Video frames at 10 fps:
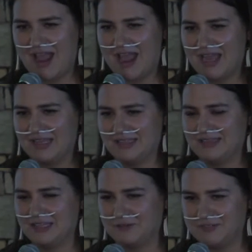I
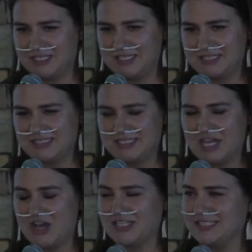left it
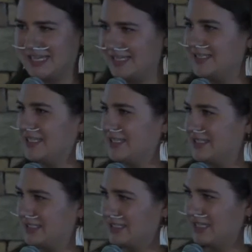unattended